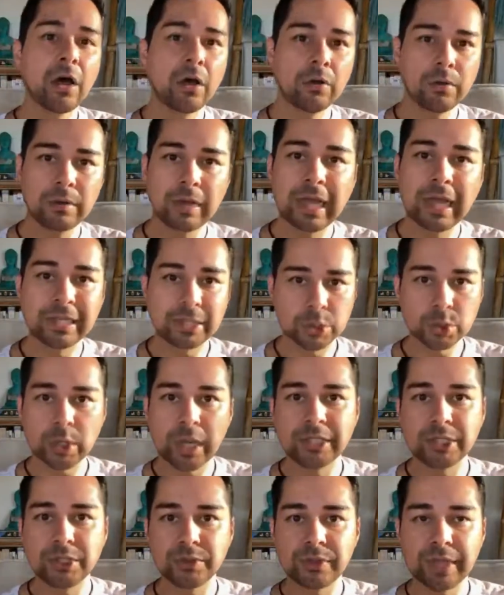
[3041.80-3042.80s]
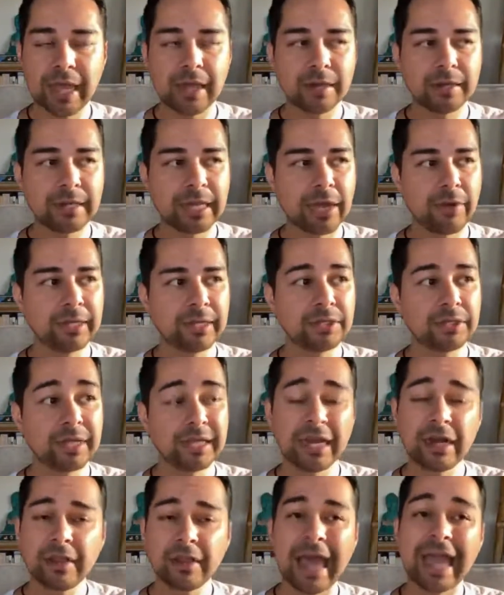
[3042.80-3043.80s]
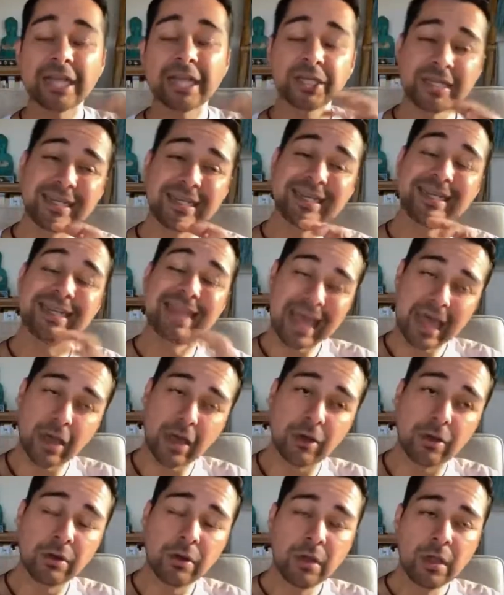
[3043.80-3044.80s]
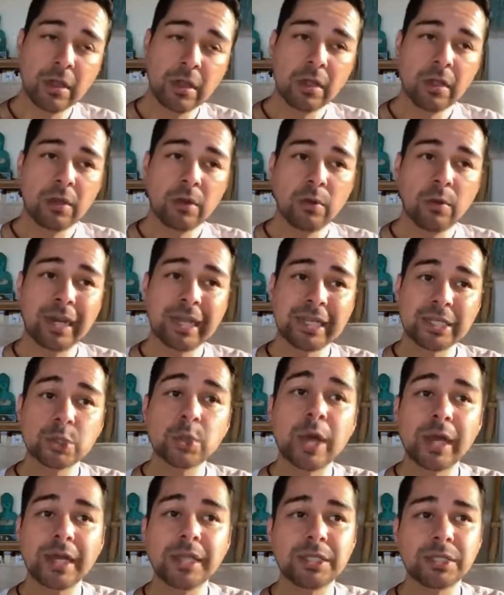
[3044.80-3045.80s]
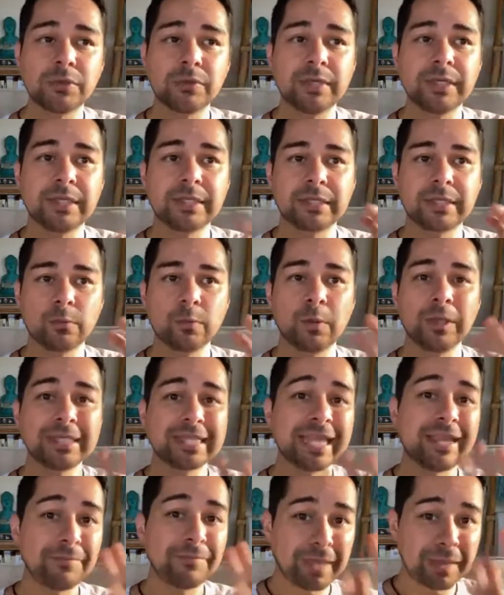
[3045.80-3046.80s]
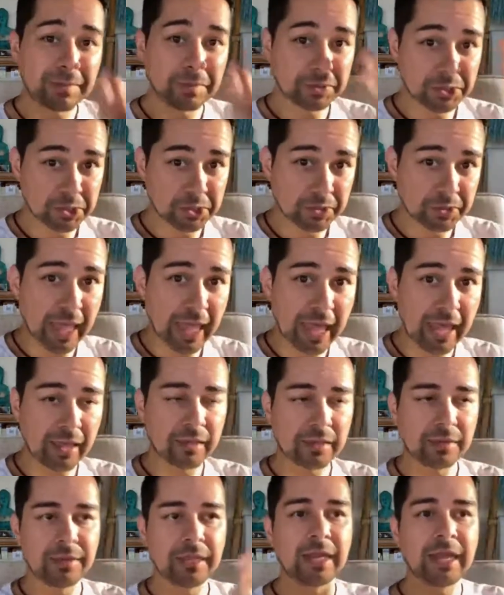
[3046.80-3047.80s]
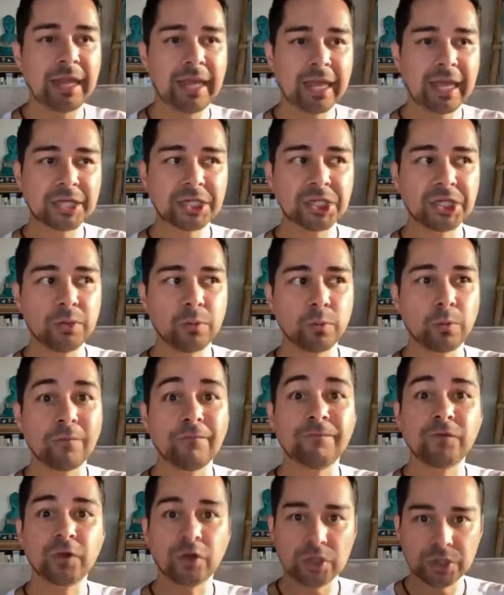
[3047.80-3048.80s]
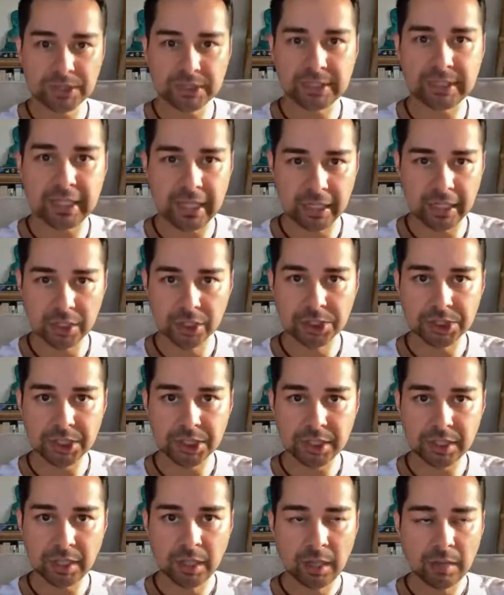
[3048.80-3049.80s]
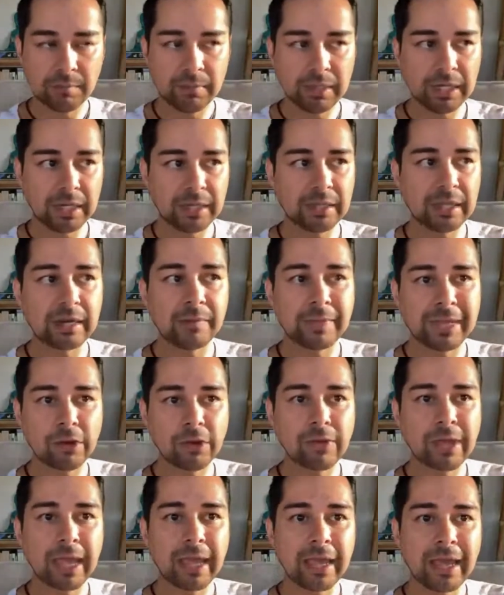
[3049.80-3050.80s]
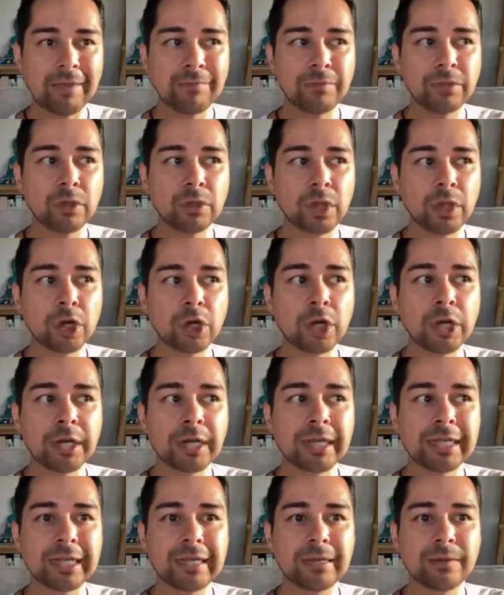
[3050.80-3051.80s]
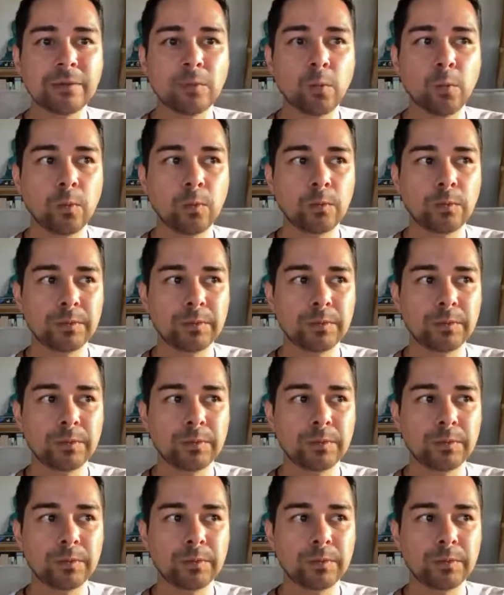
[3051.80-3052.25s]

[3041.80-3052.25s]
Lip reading: now I do that. Now I do that. Now what I try to do is, once I am able to do that, then I actually reverse the energy, meaning that I'm like, okay, I'm no longer going to